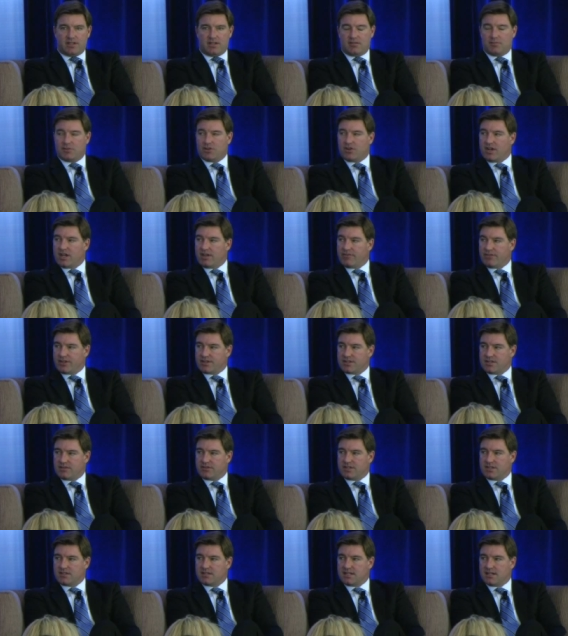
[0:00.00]
demographics
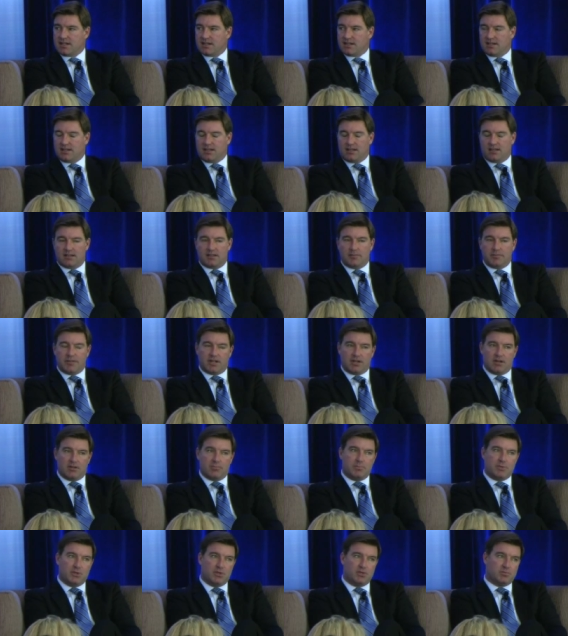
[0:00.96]
of Kentucky. I mean,
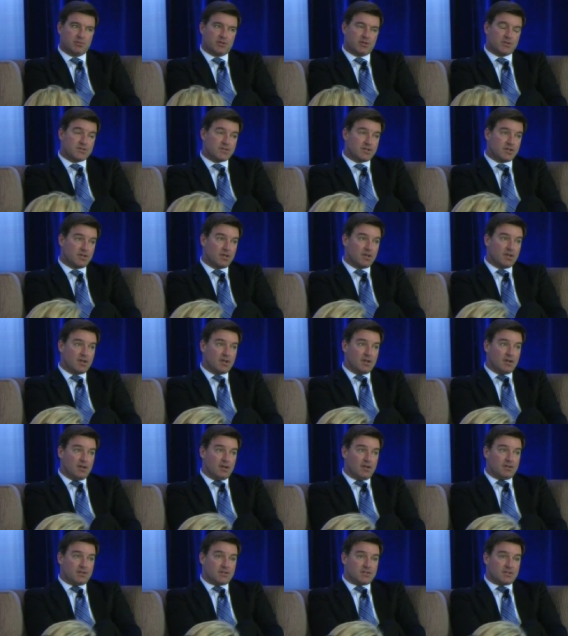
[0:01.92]
our boomers
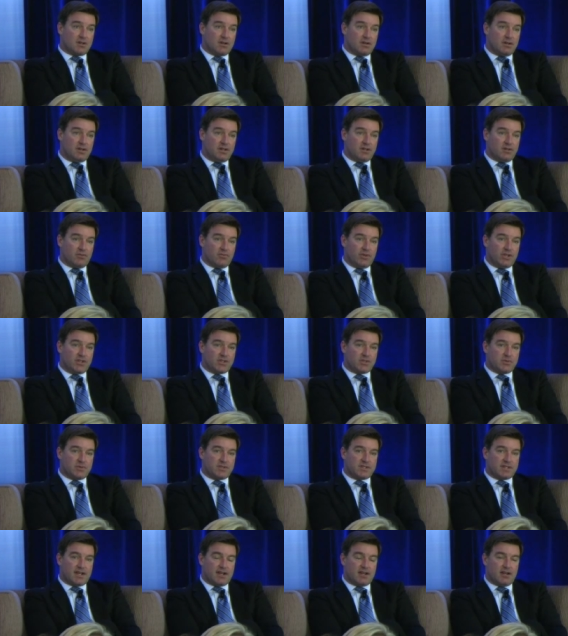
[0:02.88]
started to reach
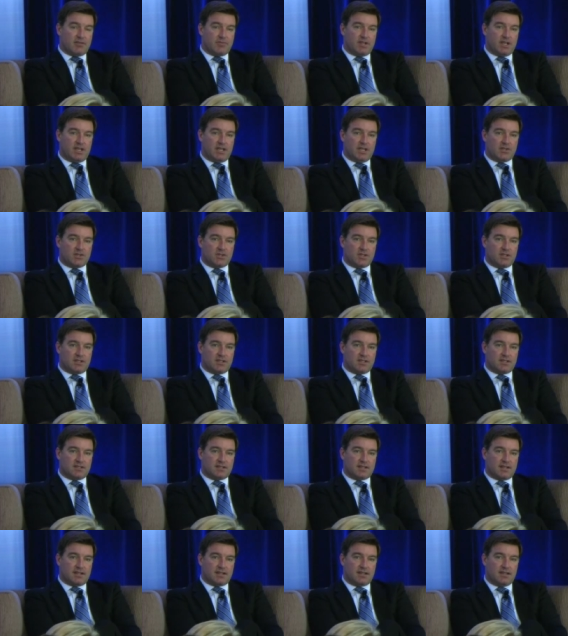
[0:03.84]
retirement age in
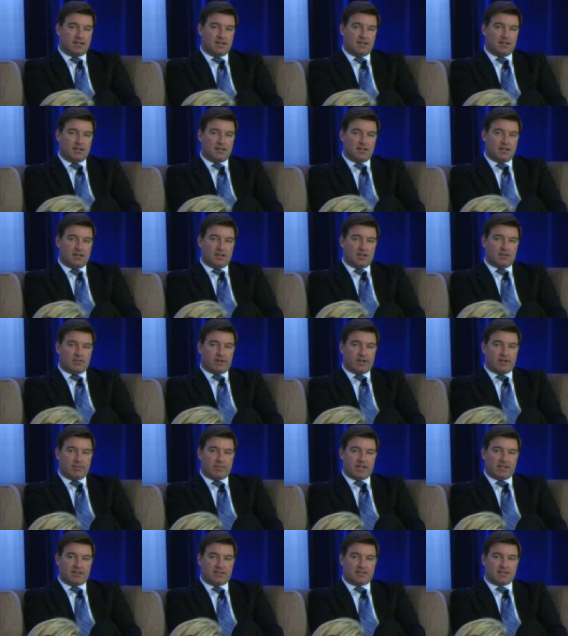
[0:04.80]
Kentucky right
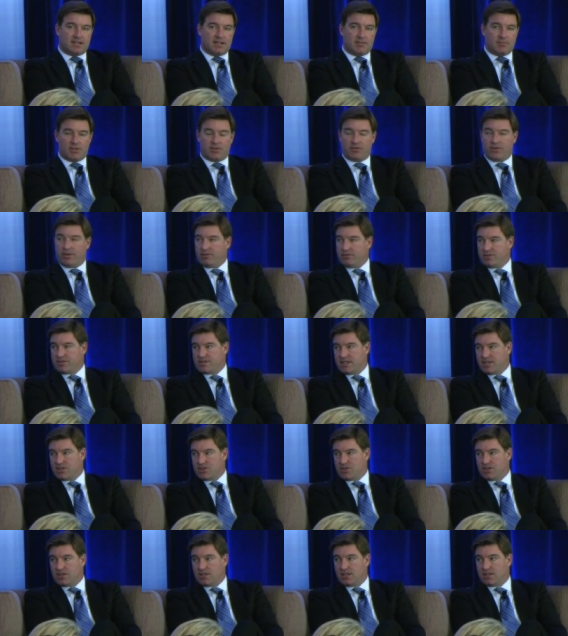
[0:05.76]
about the time the Great
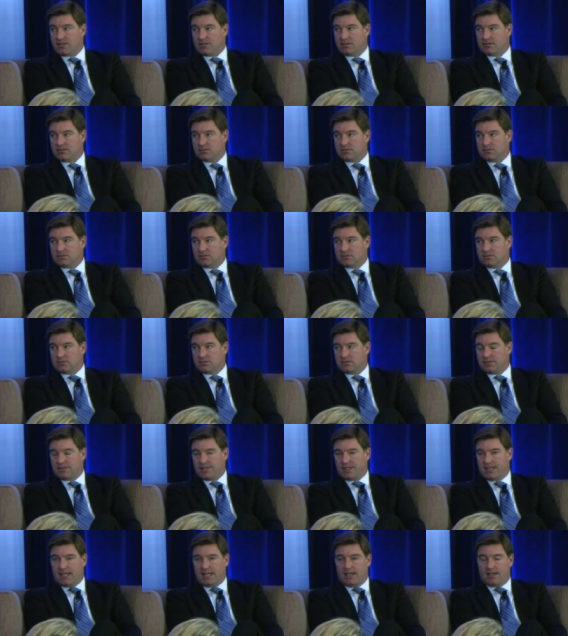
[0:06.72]
Recession hit.
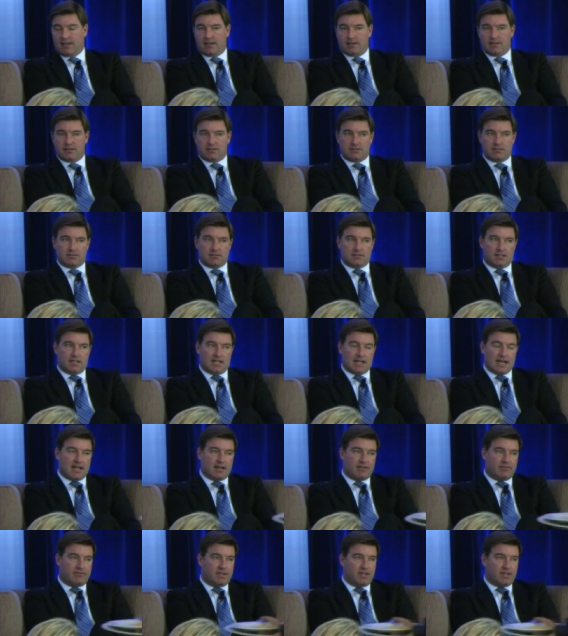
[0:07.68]
And a lot of